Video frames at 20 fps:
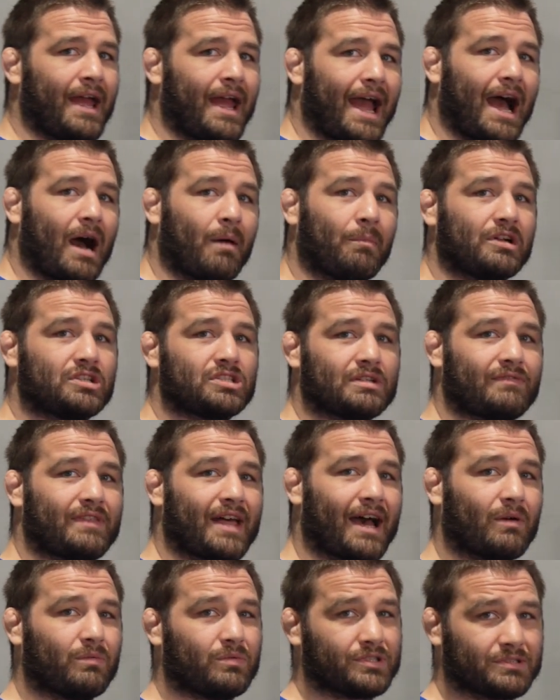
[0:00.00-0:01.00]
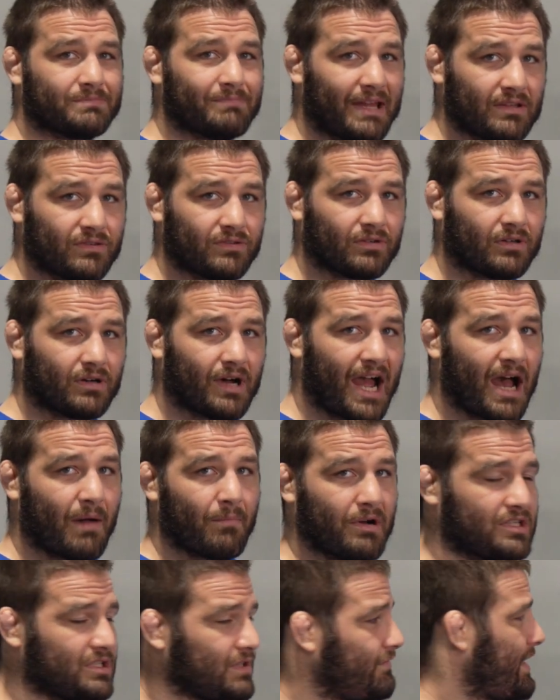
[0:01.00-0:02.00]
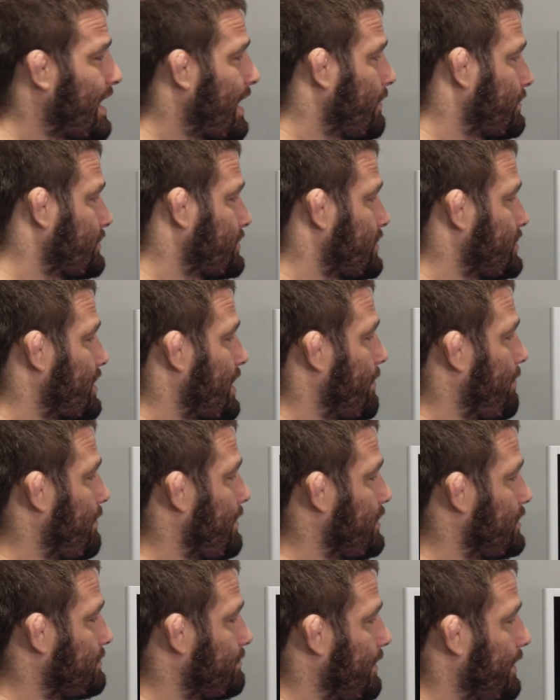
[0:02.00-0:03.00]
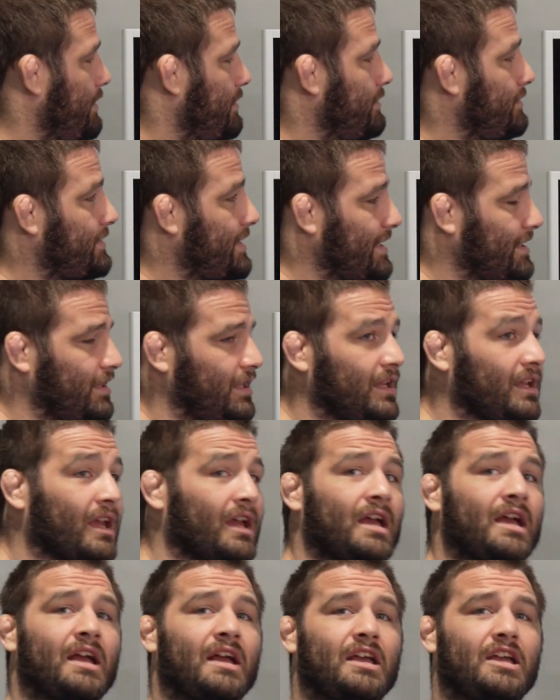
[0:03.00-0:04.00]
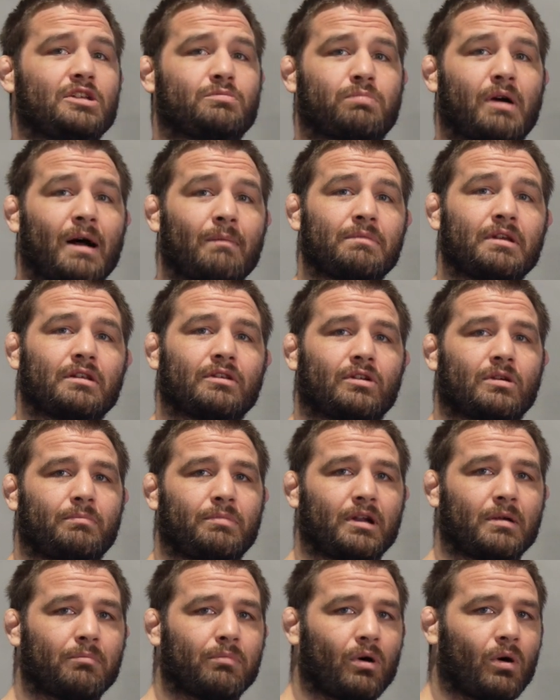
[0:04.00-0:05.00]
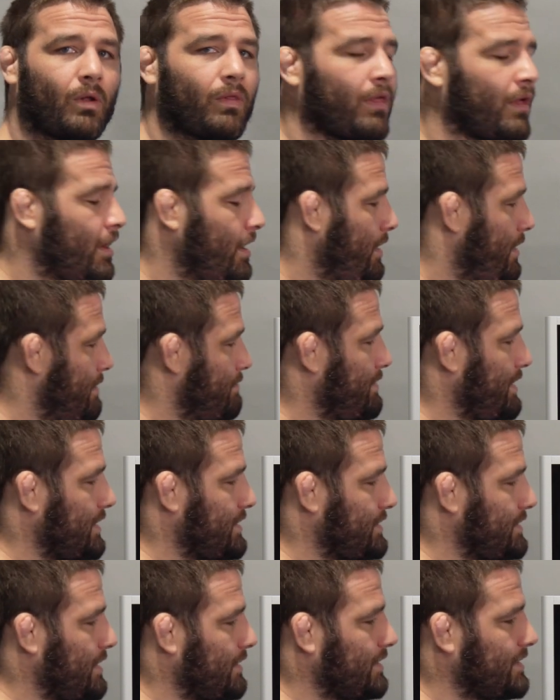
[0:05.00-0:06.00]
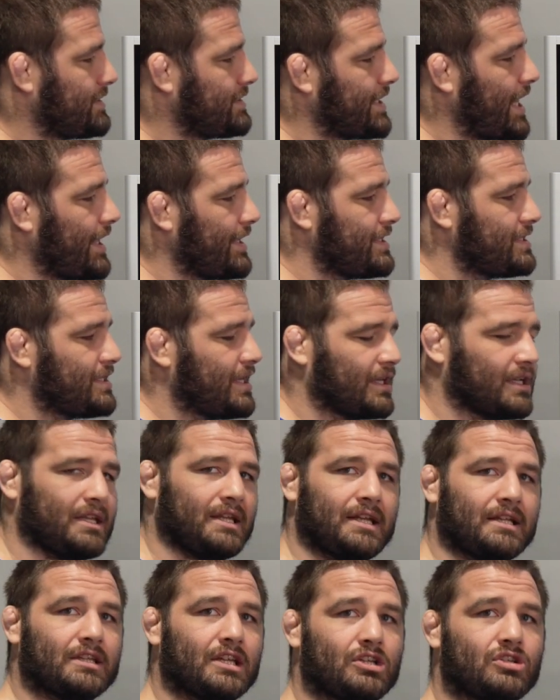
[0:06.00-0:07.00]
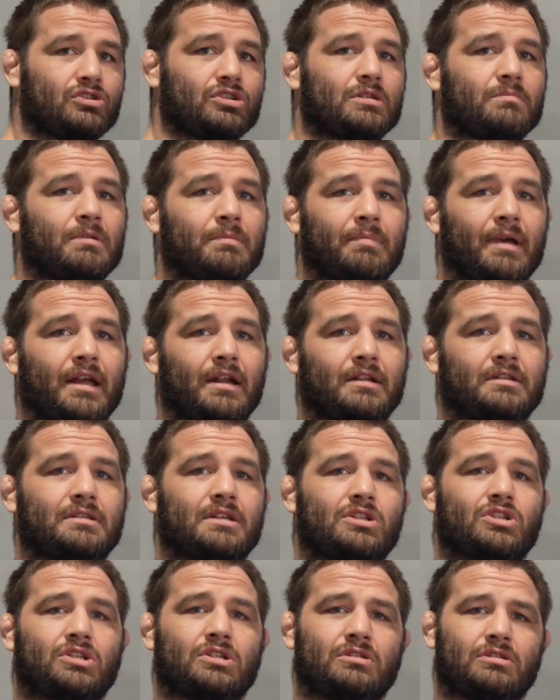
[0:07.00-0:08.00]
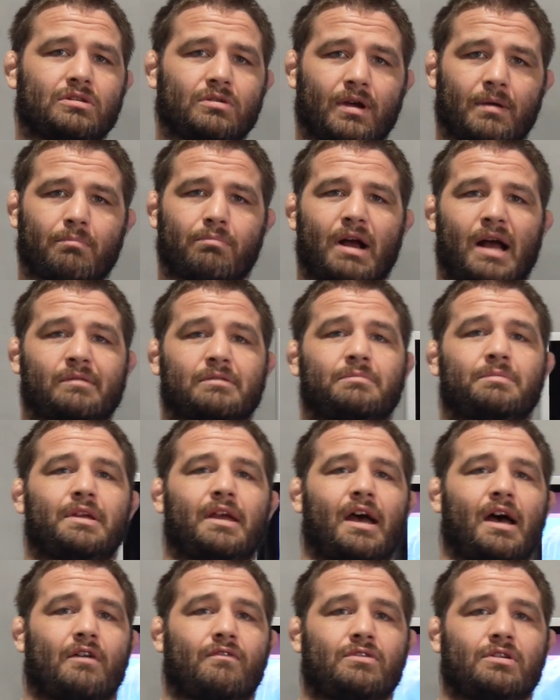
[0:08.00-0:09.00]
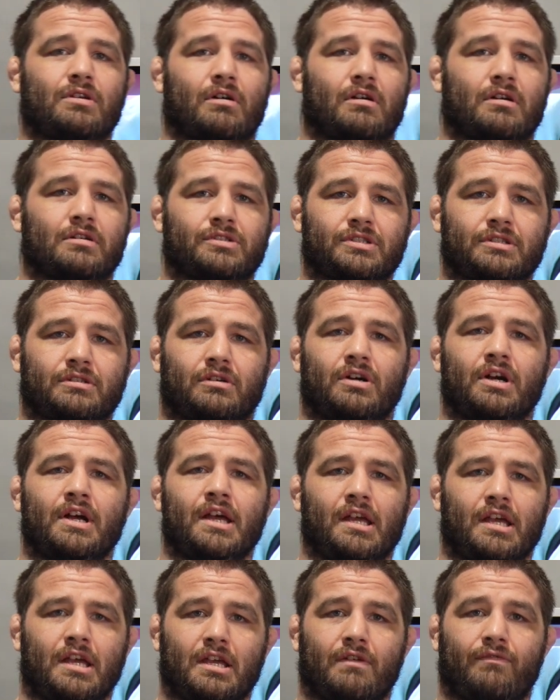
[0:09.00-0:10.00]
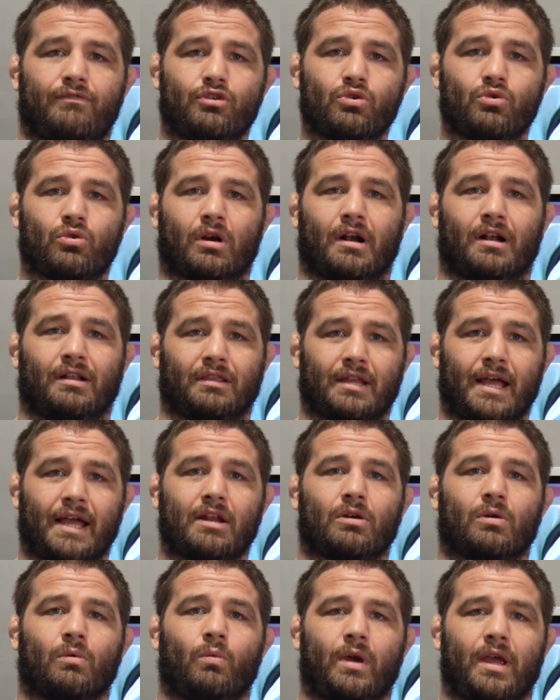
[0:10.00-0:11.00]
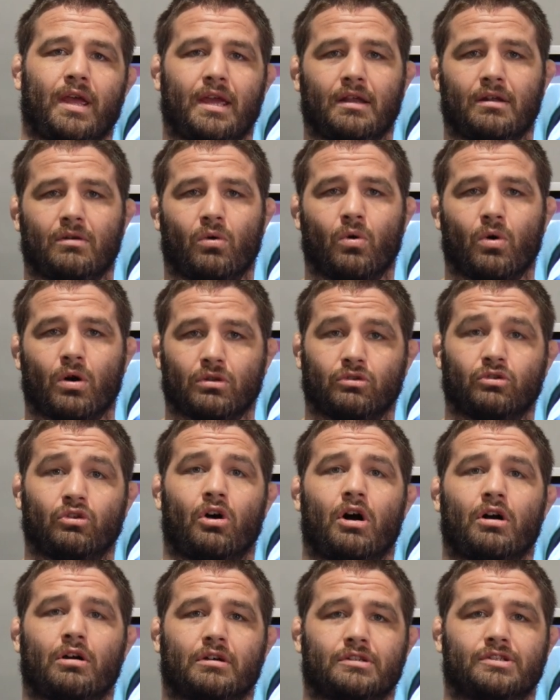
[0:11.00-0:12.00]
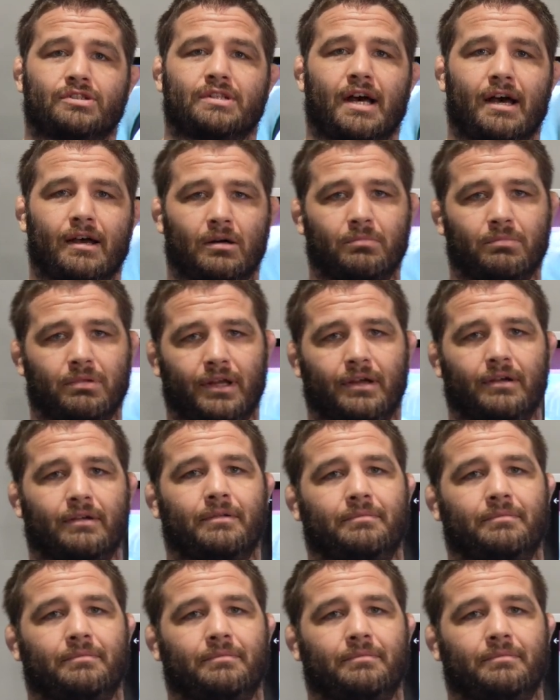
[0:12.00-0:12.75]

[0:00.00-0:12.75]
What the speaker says: How much of that was mental, how much of that was the Japanese player's technique is probably a little bit of both, but it's still a solid technique that you should be paying attention to and probably have in your arsenal if you are a lighter weight or longer style player.